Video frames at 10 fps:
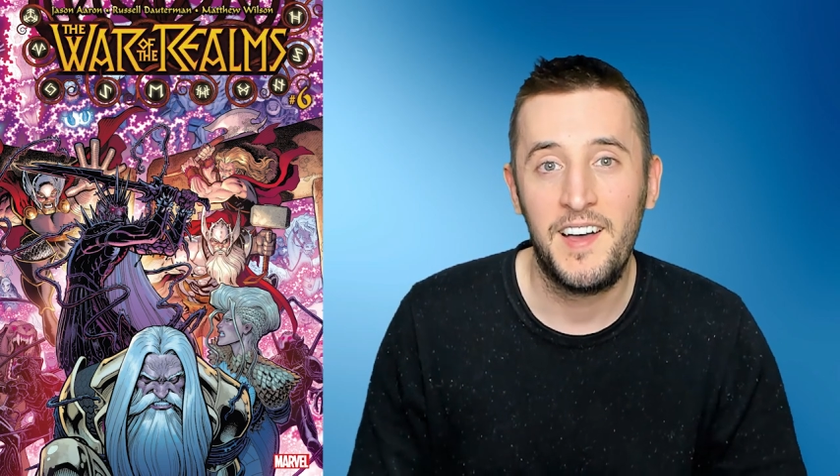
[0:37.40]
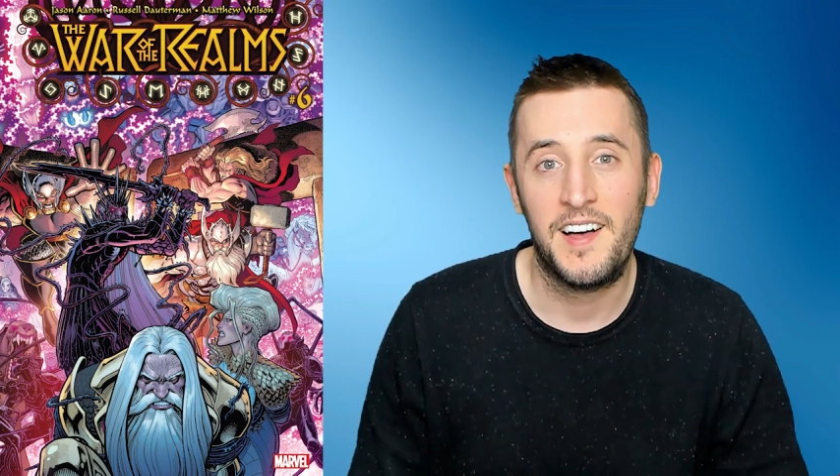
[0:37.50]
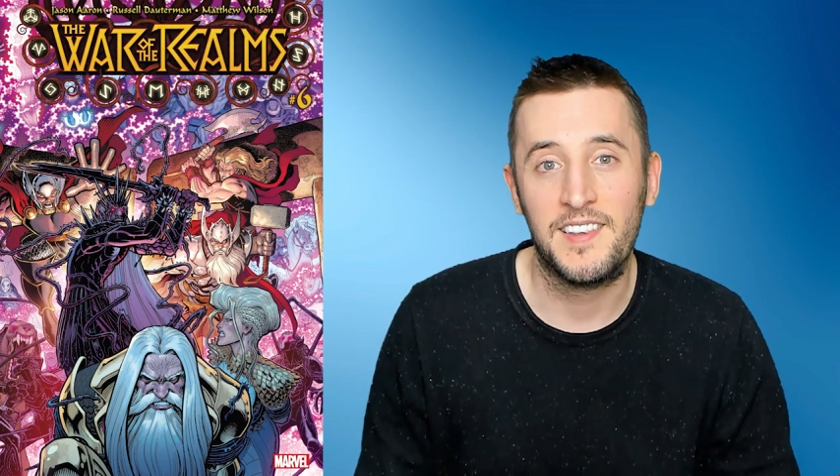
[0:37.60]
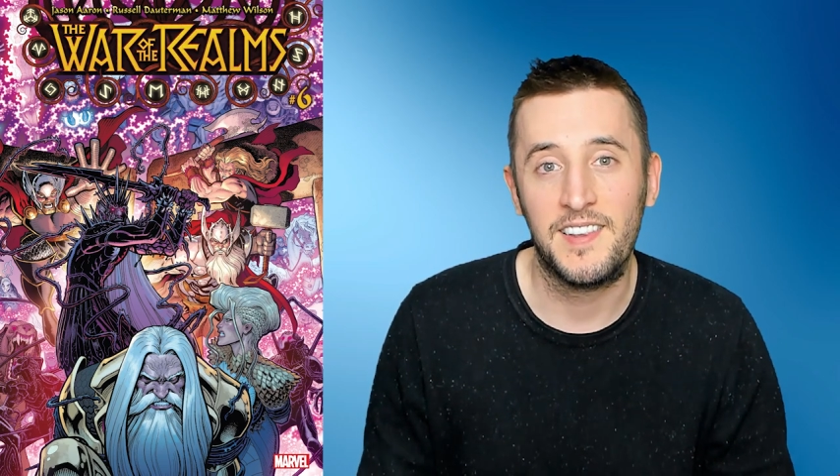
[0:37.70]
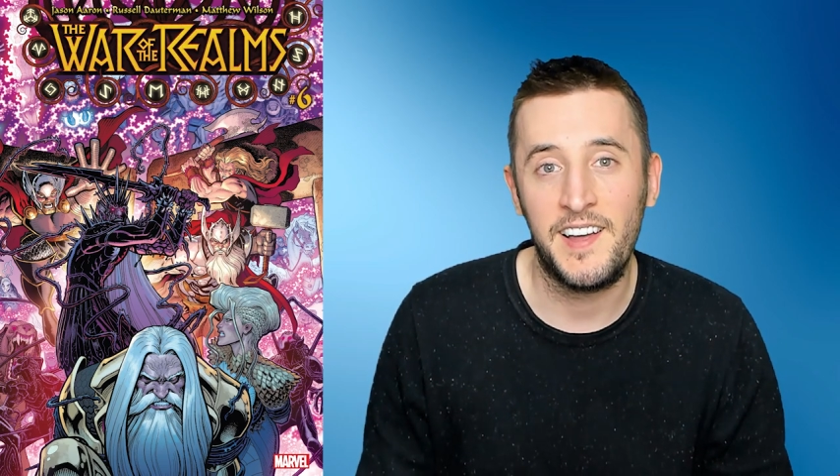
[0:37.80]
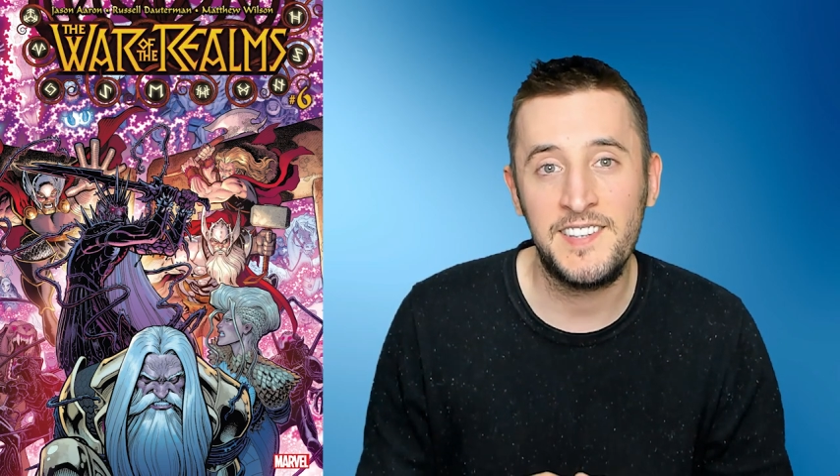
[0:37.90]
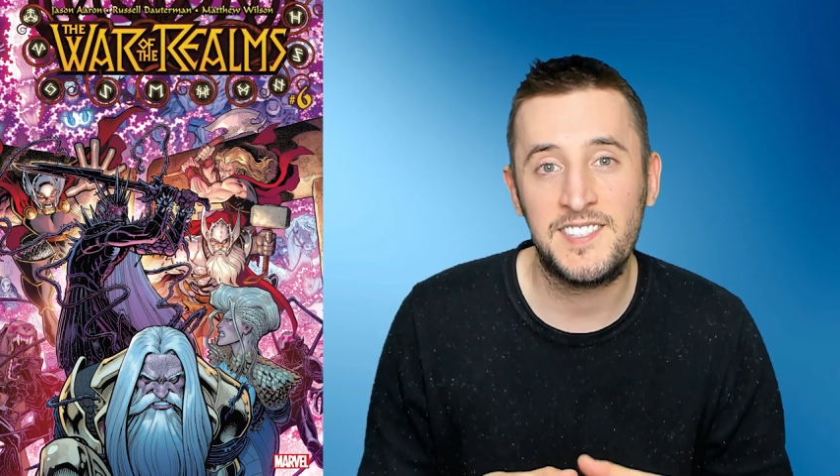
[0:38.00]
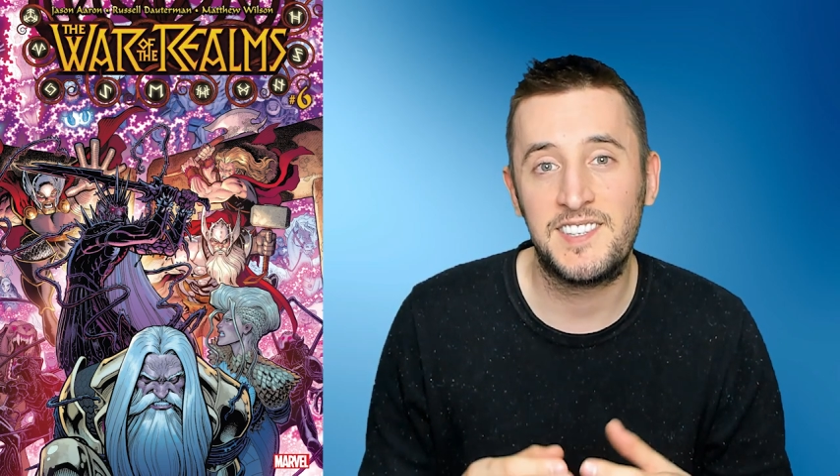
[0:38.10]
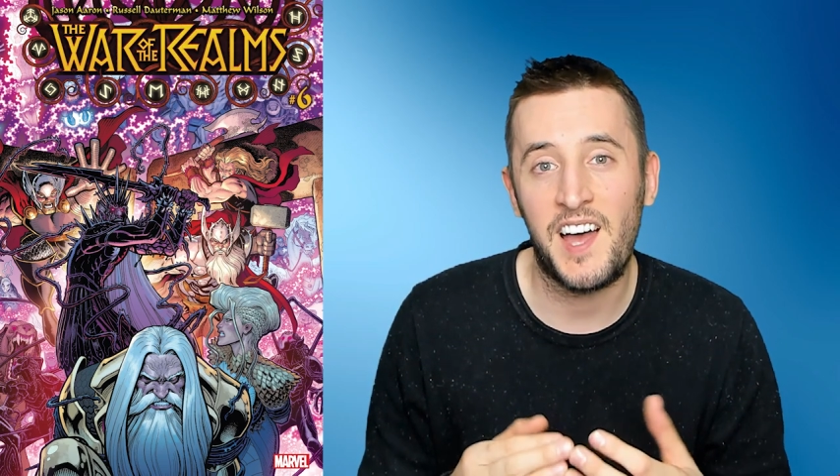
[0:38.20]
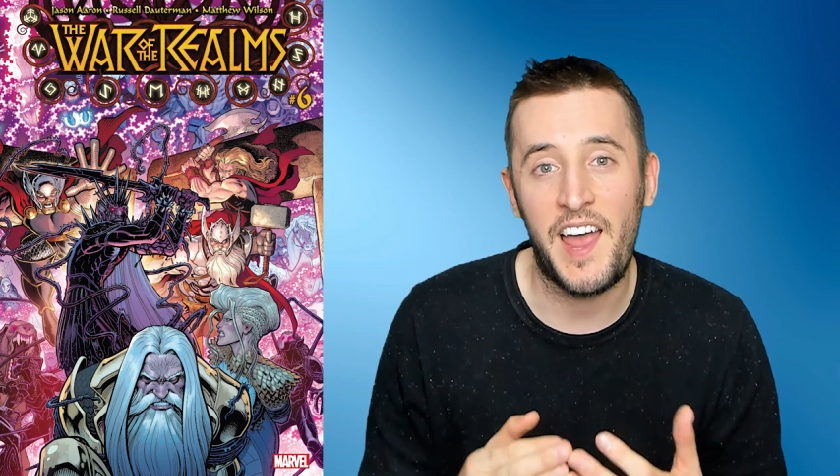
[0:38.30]
Let's
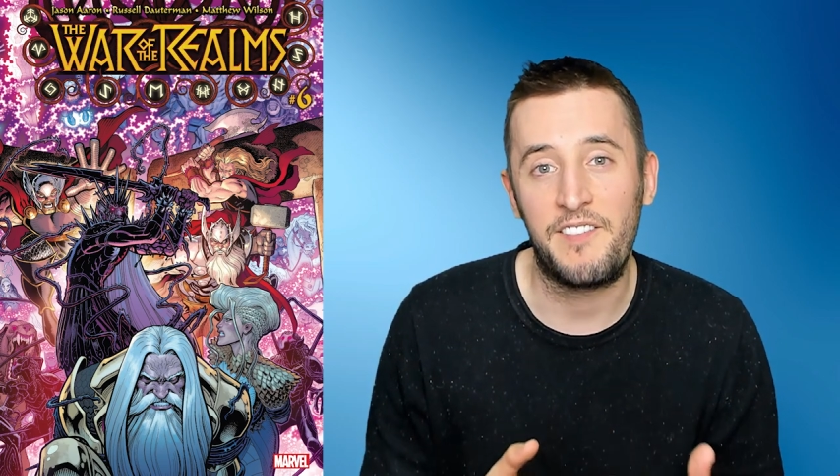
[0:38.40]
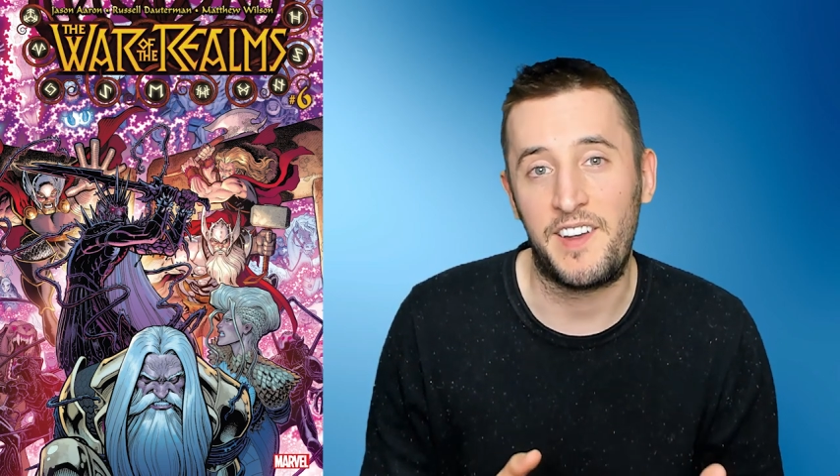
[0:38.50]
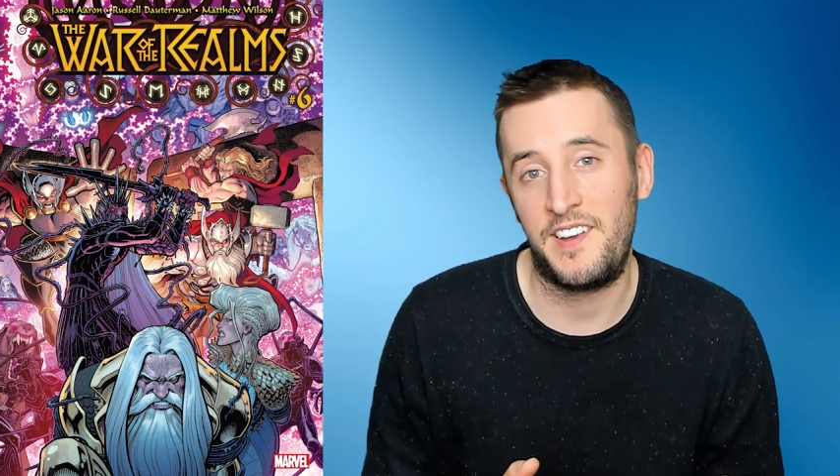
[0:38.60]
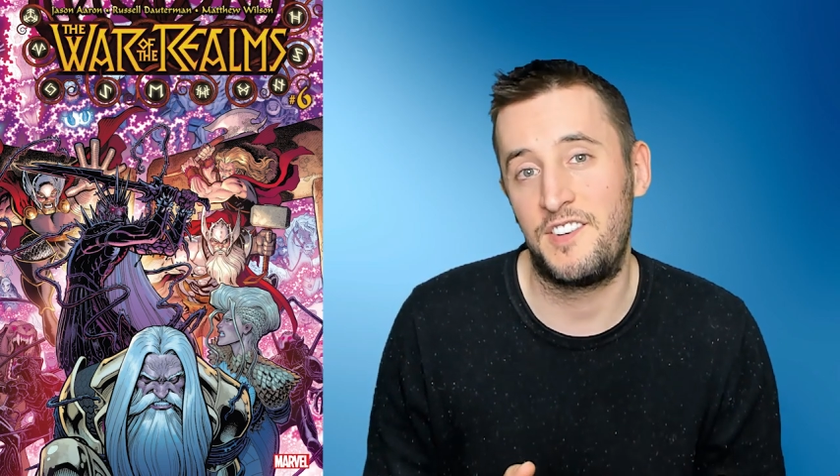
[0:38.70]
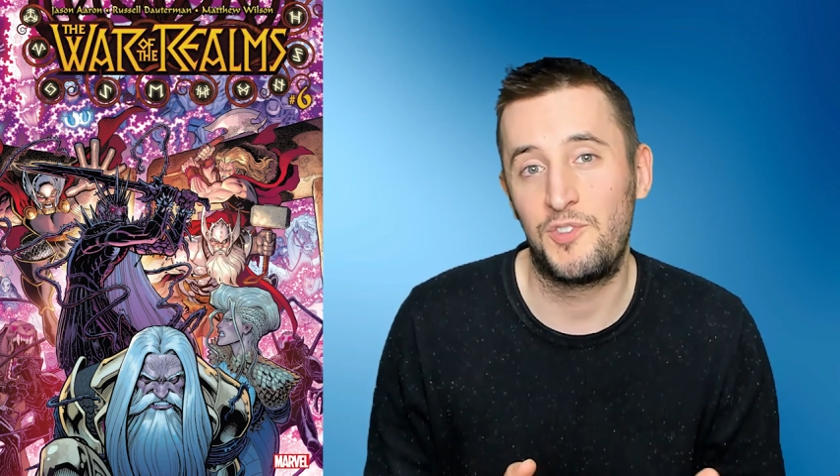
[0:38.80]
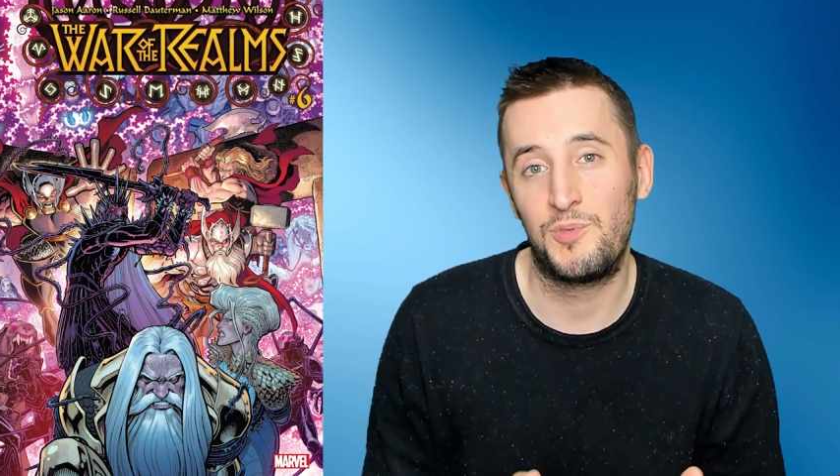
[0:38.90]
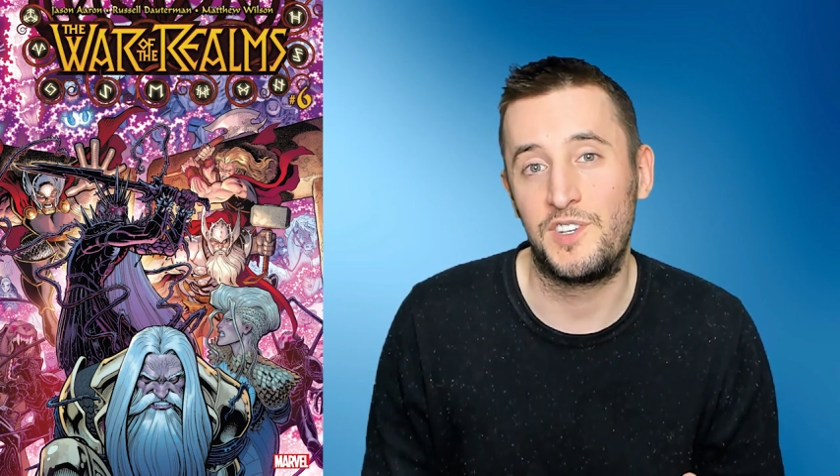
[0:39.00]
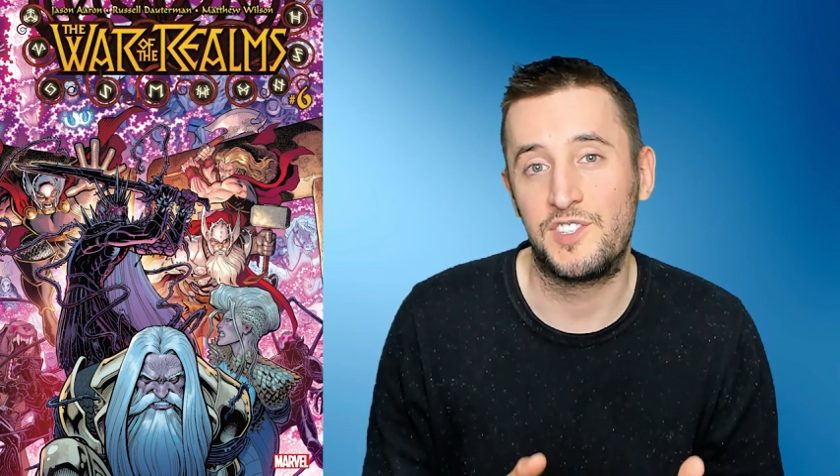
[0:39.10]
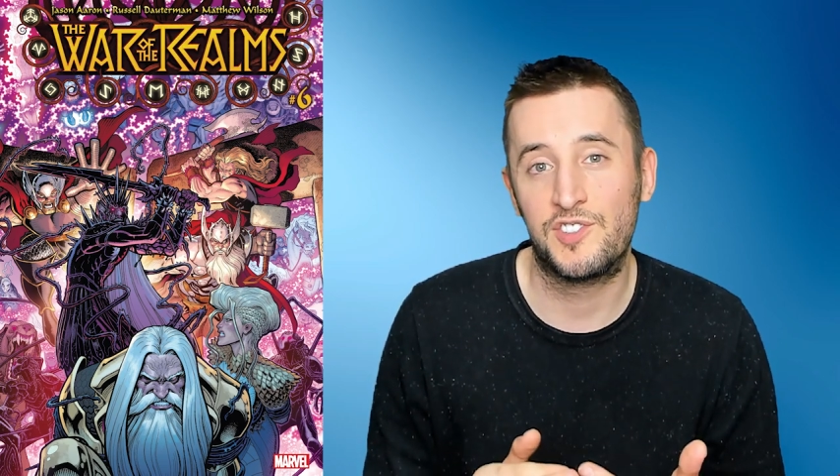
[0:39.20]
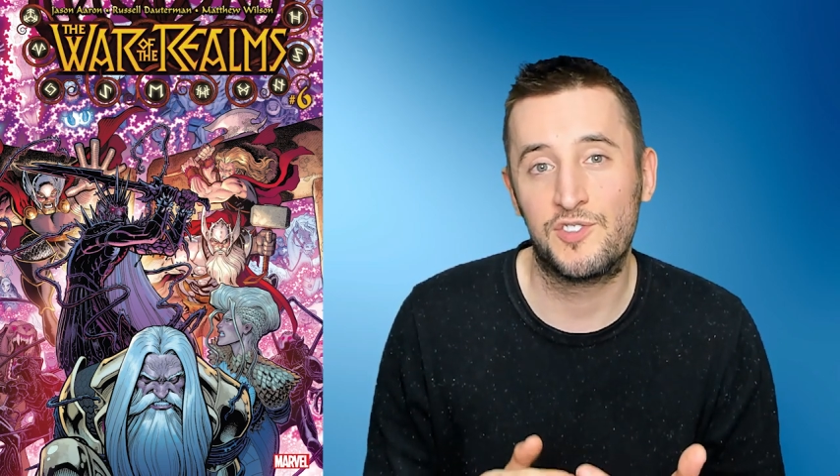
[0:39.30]
dive into
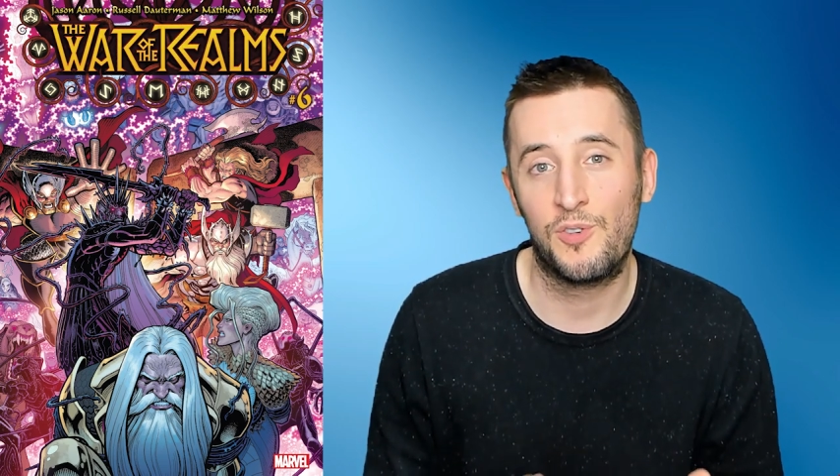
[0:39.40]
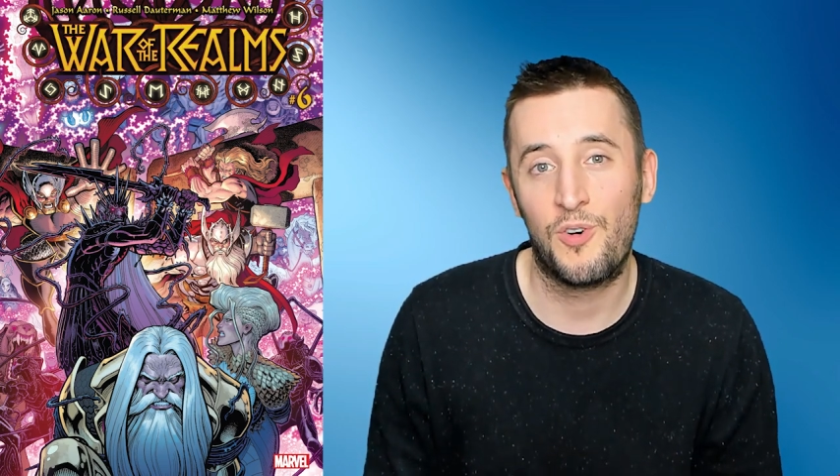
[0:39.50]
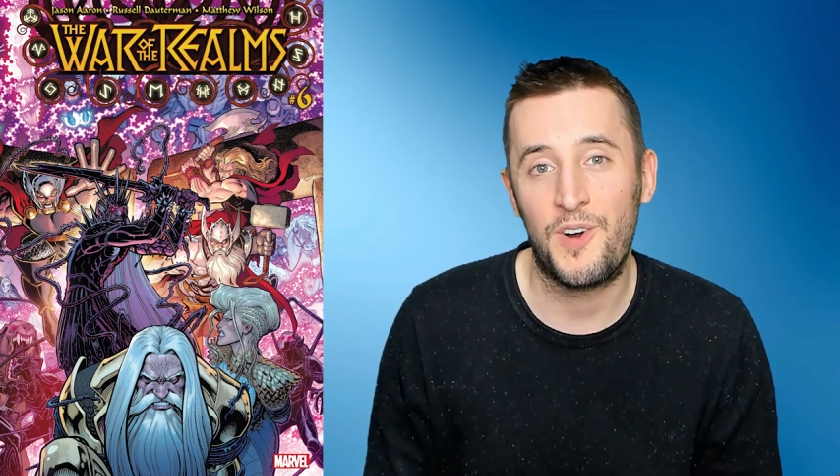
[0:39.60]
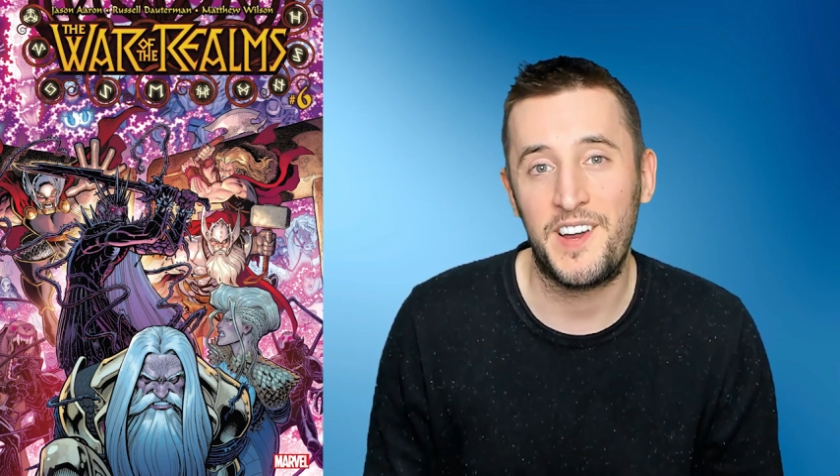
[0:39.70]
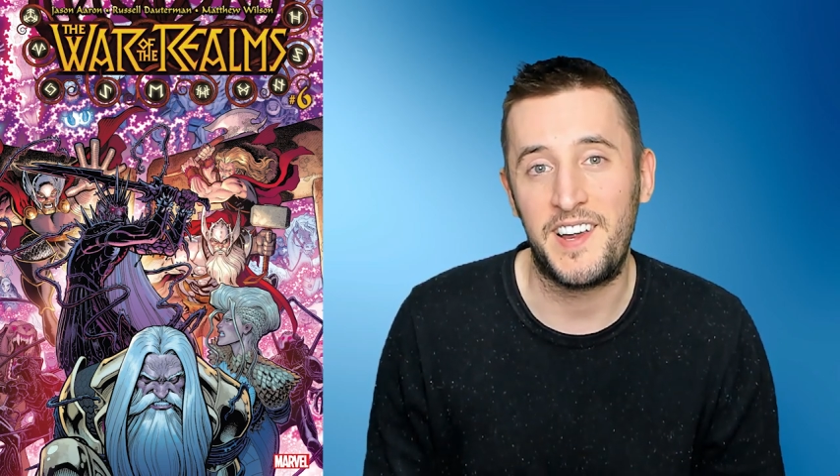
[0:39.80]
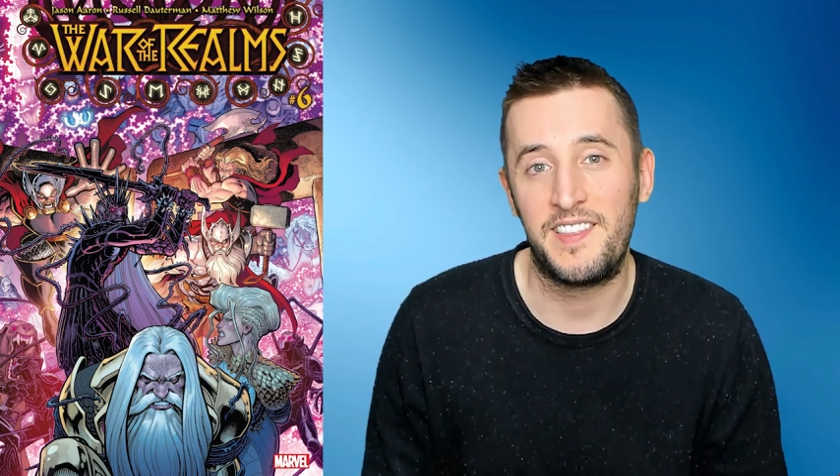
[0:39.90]
the story